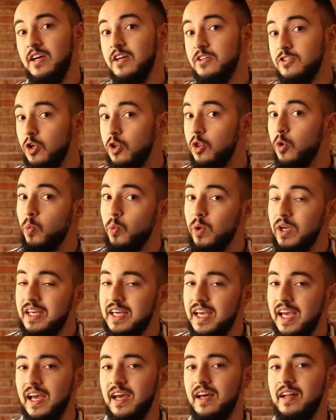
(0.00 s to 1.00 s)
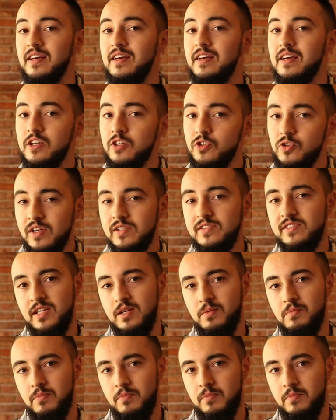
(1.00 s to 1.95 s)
so that we can trust him.